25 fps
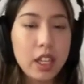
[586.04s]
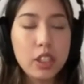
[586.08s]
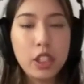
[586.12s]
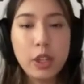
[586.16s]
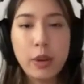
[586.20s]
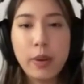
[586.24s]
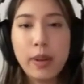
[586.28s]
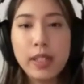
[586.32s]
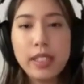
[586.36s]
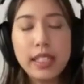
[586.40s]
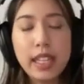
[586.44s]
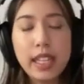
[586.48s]

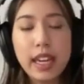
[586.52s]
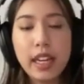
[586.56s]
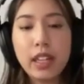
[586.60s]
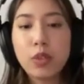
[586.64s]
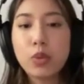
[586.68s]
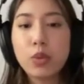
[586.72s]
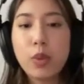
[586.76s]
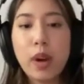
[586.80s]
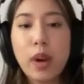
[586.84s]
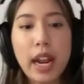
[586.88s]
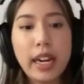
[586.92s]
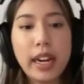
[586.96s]
it's like
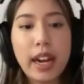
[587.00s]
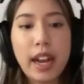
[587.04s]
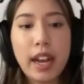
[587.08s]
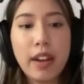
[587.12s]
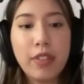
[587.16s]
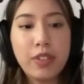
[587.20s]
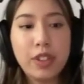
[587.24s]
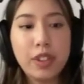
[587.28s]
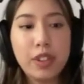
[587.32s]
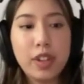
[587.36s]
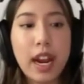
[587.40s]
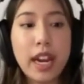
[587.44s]
right
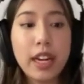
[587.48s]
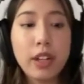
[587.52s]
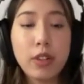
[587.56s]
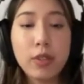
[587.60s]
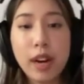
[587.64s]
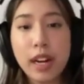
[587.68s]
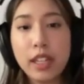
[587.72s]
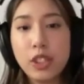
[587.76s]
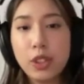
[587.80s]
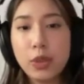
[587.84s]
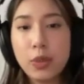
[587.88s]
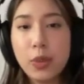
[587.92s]
after I
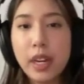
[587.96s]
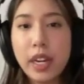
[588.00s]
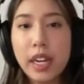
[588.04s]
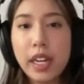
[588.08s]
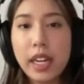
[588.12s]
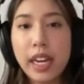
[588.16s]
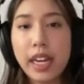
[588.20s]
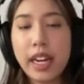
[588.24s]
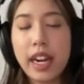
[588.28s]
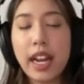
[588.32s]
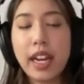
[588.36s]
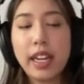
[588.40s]
graduate
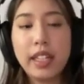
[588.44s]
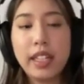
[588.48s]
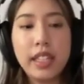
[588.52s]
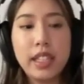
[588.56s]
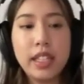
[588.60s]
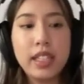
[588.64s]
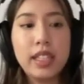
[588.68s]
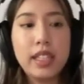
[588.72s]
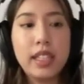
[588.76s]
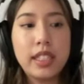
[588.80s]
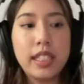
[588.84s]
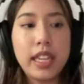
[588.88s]
and I did
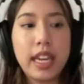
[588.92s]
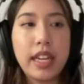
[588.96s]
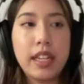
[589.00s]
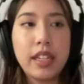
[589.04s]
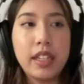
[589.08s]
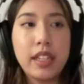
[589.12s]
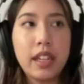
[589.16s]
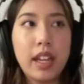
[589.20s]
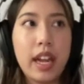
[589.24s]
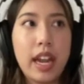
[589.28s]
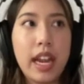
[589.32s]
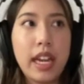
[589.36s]
send
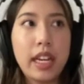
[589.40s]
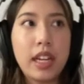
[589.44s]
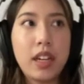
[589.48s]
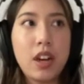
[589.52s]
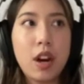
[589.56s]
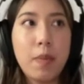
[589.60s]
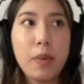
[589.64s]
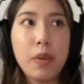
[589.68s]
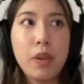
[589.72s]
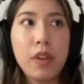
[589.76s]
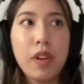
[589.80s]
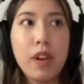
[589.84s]
like a
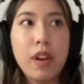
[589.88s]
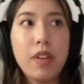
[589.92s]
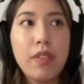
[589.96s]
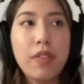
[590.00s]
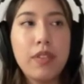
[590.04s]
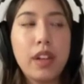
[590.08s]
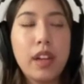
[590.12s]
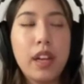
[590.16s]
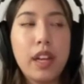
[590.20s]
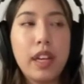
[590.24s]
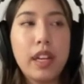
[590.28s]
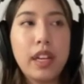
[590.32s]
couple of
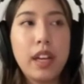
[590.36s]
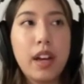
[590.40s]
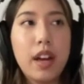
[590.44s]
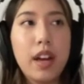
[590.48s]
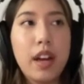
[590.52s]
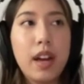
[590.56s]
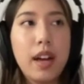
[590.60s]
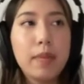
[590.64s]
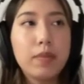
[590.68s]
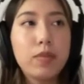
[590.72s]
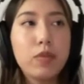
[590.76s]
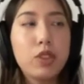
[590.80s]
like
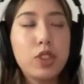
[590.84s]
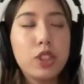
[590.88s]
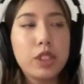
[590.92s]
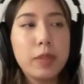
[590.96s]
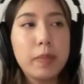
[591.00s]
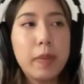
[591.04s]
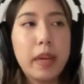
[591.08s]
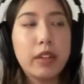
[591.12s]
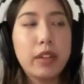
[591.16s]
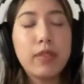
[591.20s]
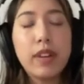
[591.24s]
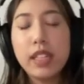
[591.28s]
just
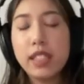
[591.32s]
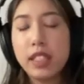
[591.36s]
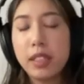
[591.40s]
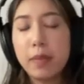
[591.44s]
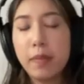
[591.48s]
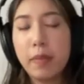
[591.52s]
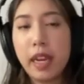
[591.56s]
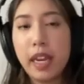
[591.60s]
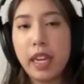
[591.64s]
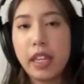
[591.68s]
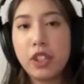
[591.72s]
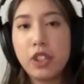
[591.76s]
my
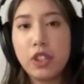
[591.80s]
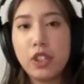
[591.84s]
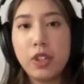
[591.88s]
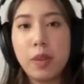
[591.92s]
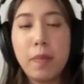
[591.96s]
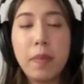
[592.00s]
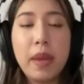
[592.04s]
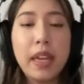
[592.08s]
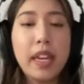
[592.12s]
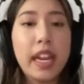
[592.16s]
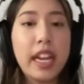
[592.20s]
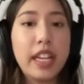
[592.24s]
resume to a
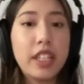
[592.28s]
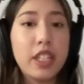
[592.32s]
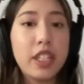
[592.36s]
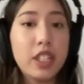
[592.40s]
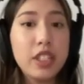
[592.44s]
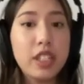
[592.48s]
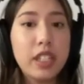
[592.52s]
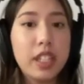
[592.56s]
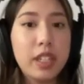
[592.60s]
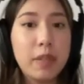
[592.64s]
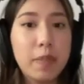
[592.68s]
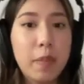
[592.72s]
big
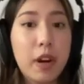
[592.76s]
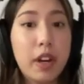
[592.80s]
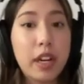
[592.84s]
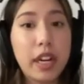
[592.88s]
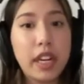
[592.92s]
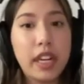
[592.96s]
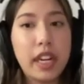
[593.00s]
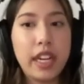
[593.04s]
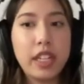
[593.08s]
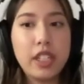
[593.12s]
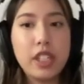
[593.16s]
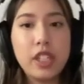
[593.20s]
agency, marketing
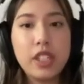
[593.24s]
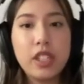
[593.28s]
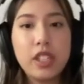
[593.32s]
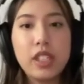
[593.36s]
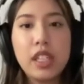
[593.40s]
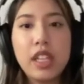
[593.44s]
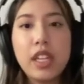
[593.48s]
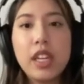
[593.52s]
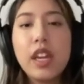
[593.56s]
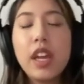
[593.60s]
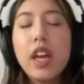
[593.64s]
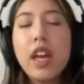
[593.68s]

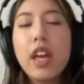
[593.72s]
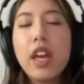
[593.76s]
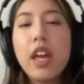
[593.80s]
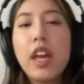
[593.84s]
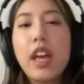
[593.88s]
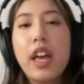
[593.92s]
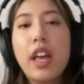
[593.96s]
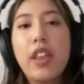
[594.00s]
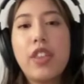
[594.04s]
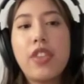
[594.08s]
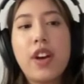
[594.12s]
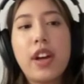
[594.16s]
agency,
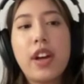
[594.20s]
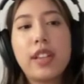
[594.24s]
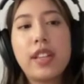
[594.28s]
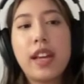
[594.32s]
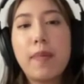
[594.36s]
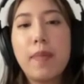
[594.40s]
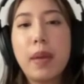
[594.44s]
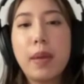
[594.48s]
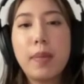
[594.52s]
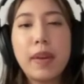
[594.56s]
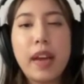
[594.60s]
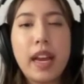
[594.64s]
and thought that
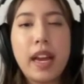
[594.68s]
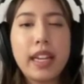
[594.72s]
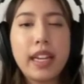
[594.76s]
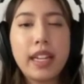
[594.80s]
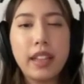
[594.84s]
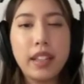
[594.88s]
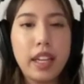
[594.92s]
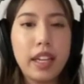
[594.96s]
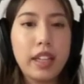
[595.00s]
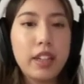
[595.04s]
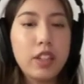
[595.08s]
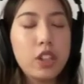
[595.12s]
maybe I can
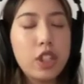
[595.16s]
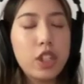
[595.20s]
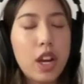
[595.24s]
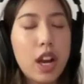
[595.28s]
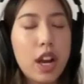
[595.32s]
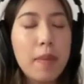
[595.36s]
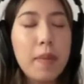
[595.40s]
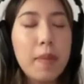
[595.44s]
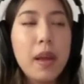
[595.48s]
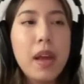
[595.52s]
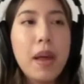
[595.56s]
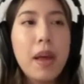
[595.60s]
land a job.
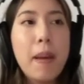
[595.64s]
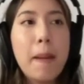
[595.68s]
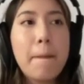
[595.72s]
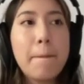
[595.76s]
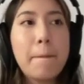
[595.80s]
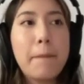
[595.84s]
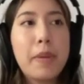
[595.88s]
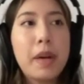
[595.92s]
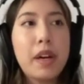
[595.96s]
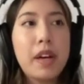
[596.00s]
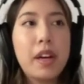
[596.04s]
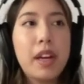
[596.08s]

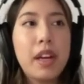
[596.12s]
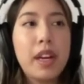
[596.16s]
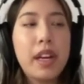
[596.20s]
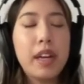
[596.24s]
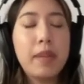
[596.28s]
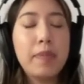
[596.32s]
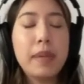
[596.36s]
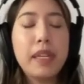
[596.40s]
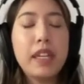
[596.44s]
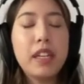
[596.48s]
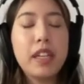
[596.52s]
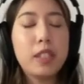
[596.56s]
But
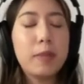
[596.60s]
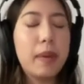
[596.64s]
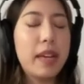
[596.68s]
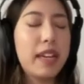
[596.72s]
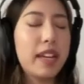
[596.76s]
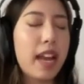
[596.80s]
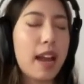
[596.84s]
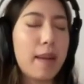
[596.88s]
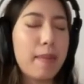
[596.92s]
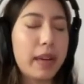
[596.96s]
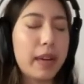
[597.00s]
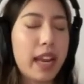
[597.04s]
because
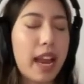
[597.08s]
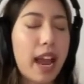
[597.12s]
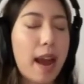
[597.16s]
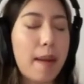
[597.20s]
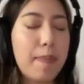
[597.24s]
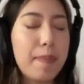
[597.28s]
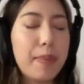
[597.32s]
pandemic happened,